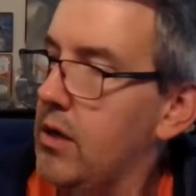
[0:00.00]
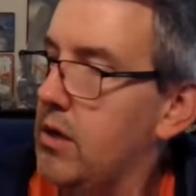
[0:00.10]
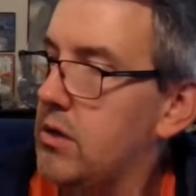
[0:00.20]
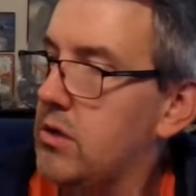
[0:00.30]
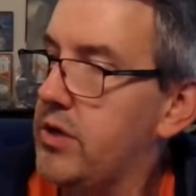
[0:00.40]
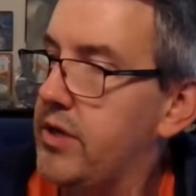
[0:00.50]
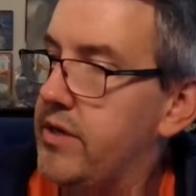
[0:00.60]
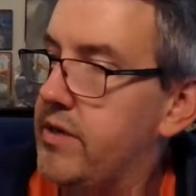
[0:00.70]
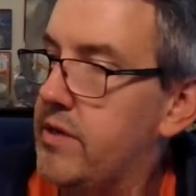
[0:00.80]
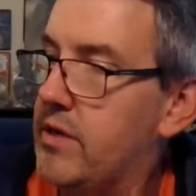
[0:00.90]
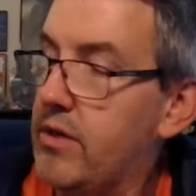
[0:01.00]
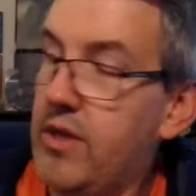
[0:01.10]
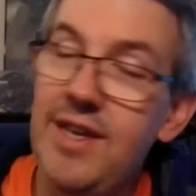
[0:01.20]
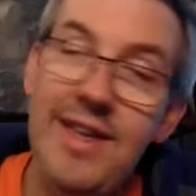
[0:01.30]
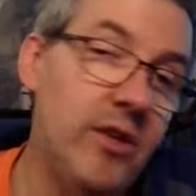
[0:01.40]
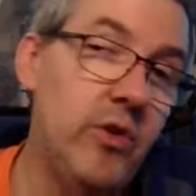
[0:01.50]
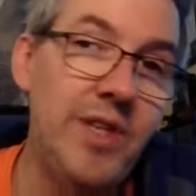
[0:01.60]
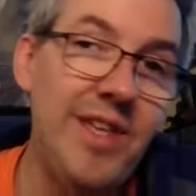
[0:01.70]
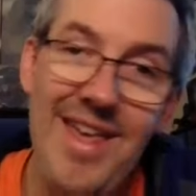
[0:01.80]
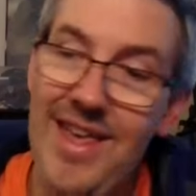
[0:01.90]
All right. Then into
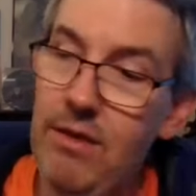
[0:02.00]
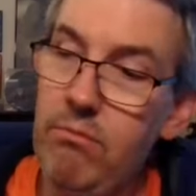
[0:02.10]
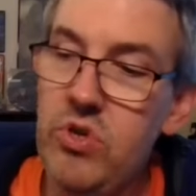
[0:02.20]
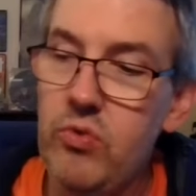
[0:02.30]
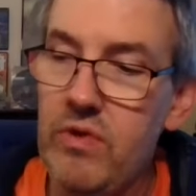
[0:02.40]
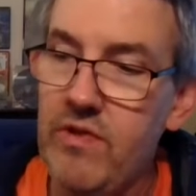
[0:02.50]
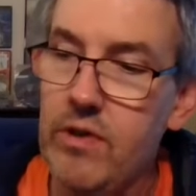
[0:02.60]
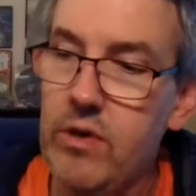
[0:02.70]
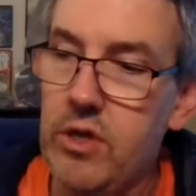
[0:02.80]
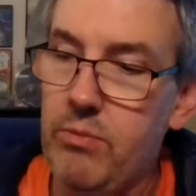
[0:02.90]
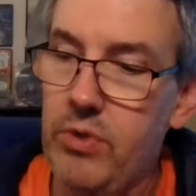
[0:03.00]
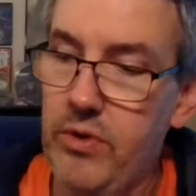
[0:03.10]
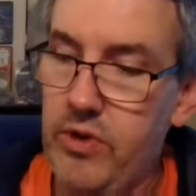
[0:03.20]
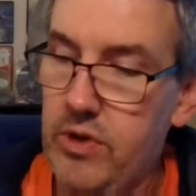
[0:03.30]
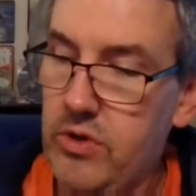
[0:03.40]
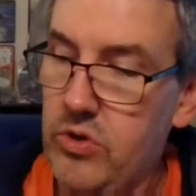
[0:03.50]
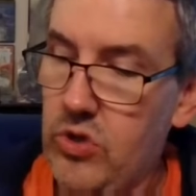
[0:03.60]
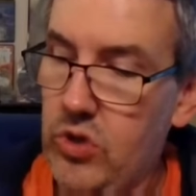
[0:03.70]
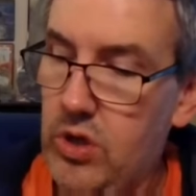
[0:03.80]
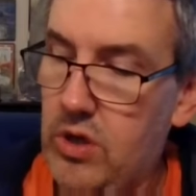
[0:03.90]
the M's, we found a couple of
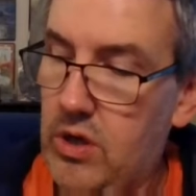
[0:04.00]
things.